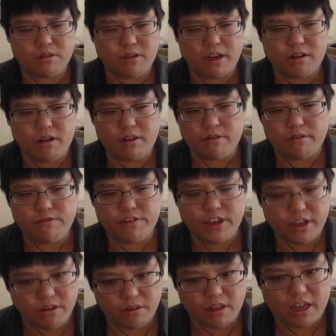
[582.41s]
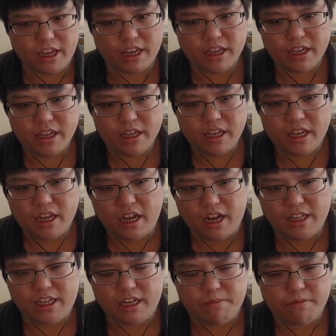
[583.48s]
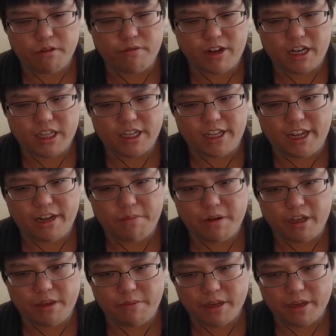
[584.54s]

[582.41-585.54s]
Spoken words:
So I don't ever feel like I need to prove anything to anybody,